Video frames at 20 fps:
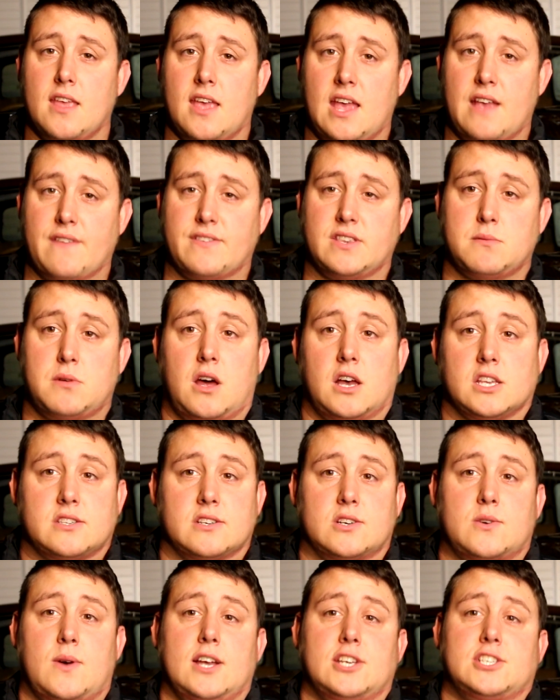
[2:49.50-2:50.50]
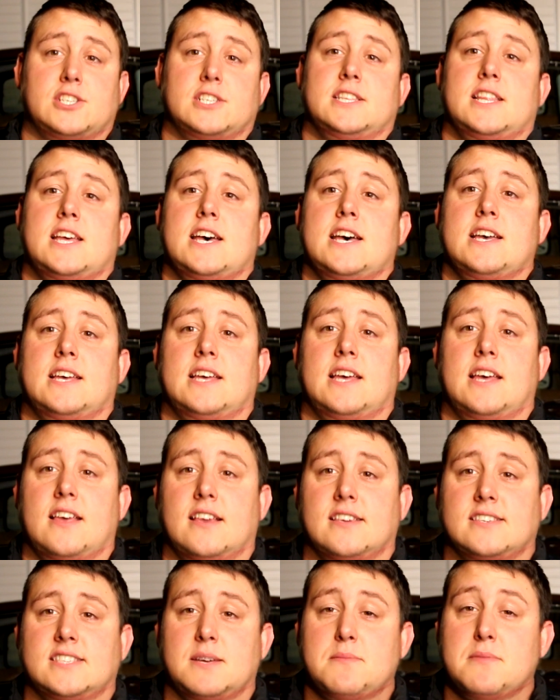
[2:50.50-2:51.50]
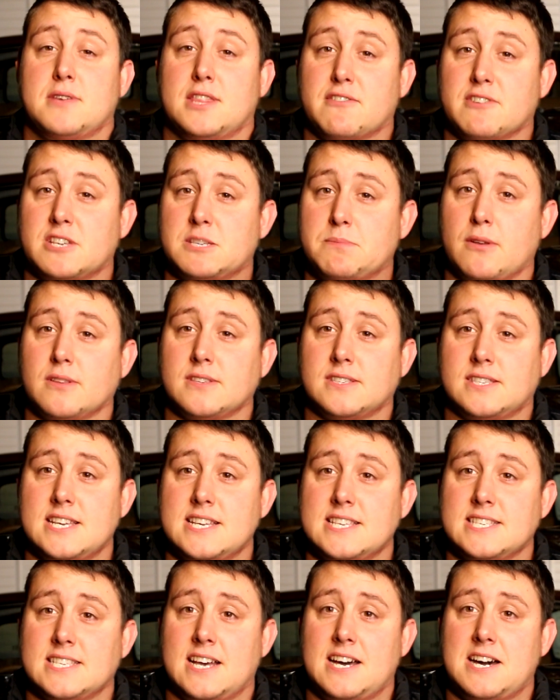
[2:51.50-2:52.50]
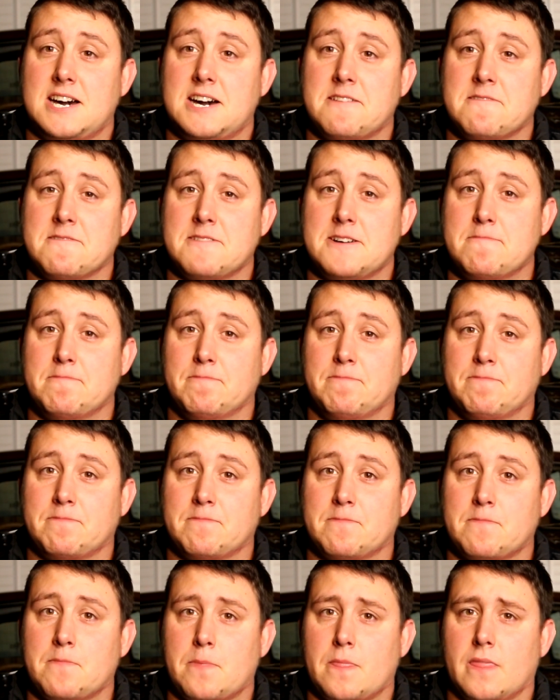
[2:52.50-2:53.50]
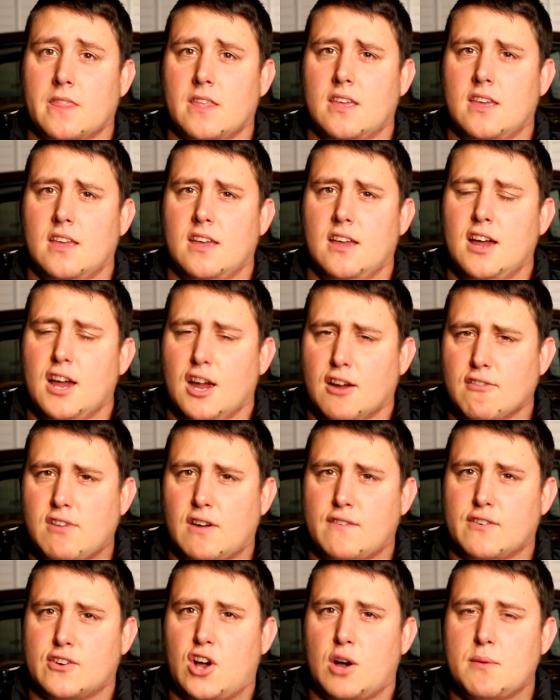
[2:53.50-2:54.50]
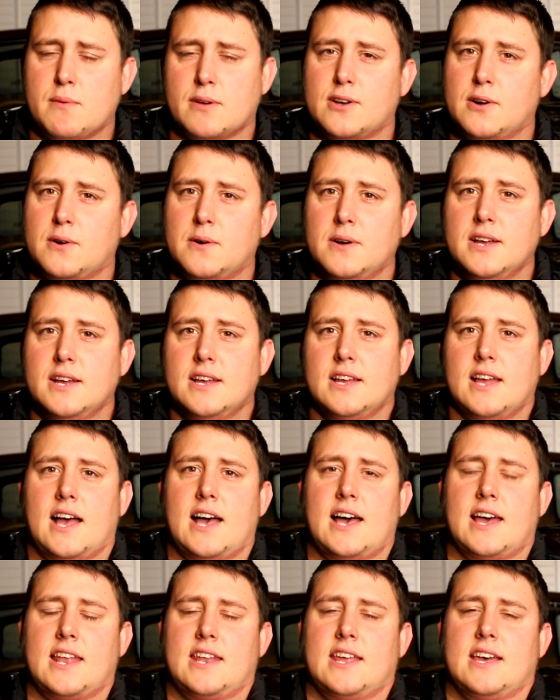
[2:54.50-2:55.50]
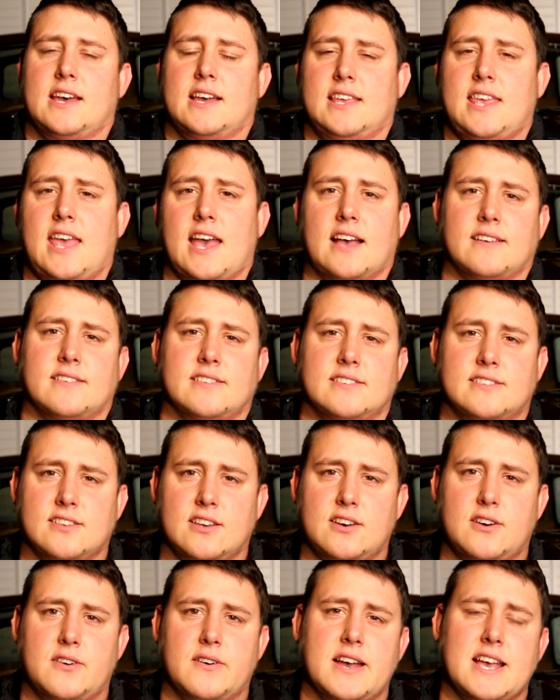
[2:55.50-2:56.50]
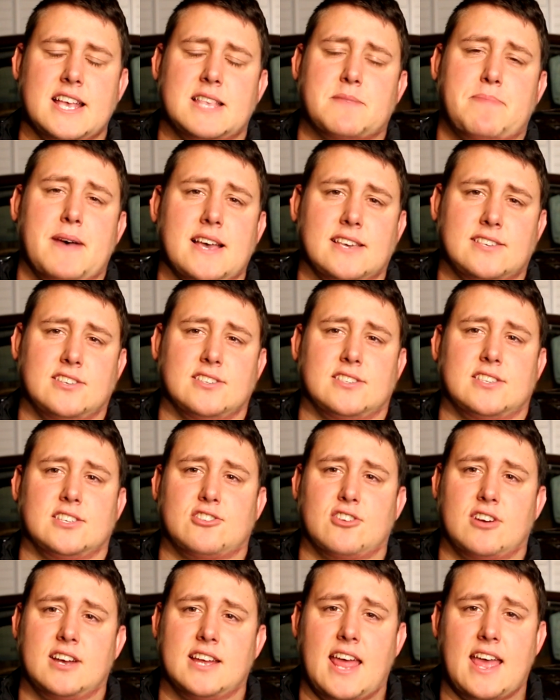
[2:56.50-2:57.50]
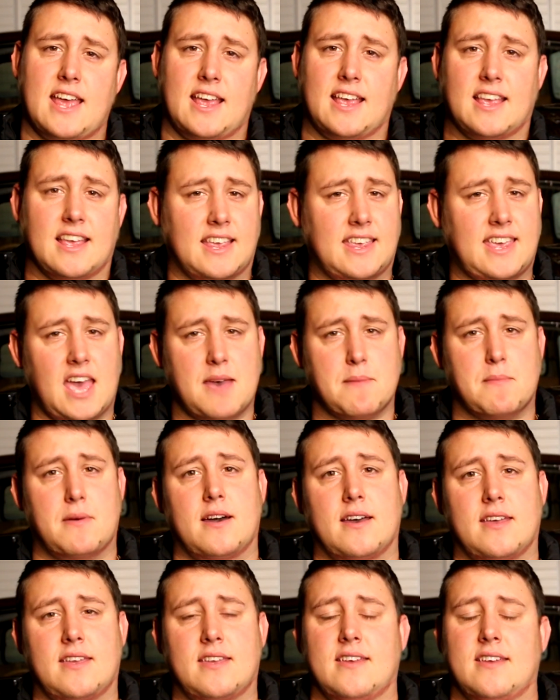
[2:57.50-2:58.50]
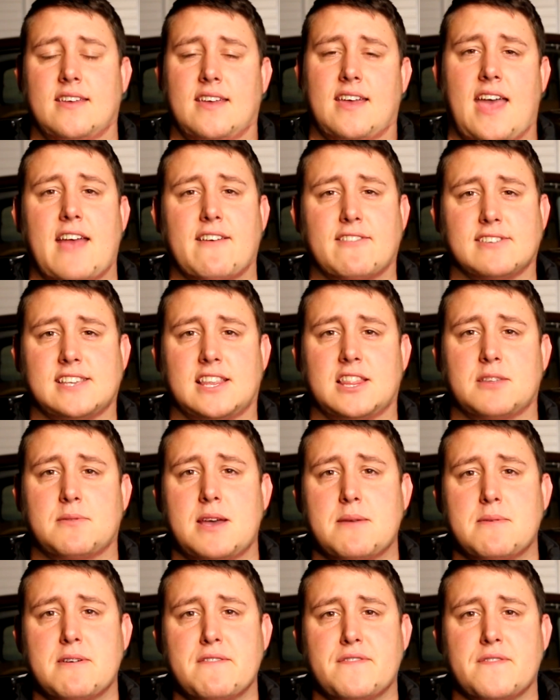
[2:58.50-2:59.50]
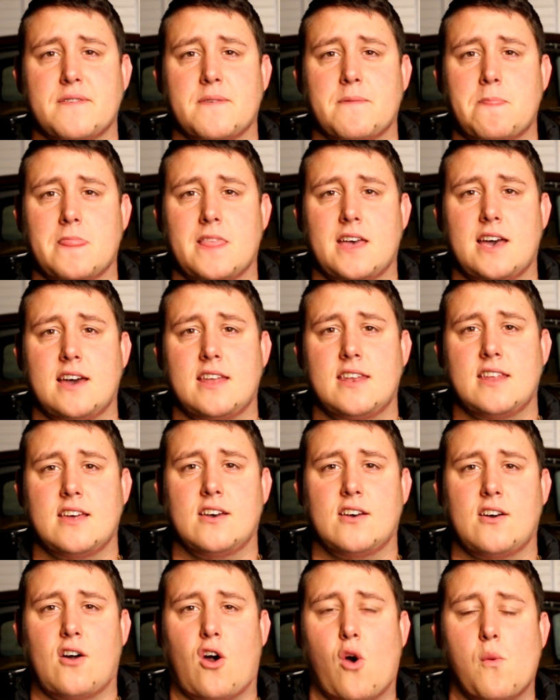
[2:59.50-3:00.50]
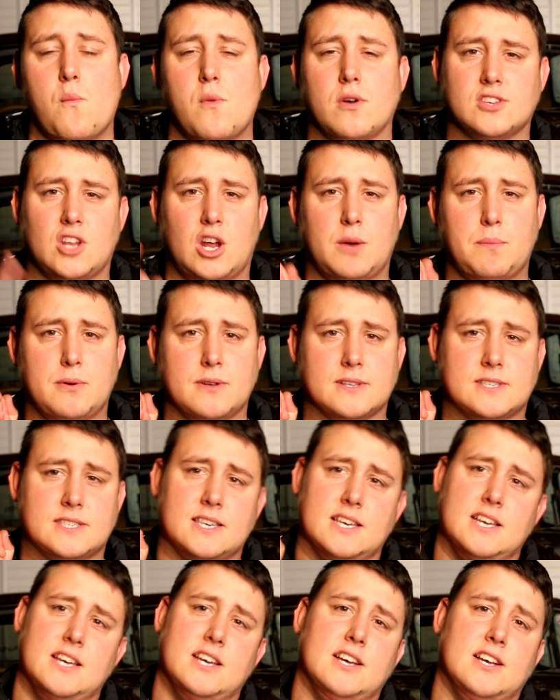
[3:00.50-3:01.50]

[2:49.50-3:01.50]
If someone asks a question there, some of the responses are rather comical. And yeah, so it's best just to try and get my errors out of the way with, and onwards and upwards.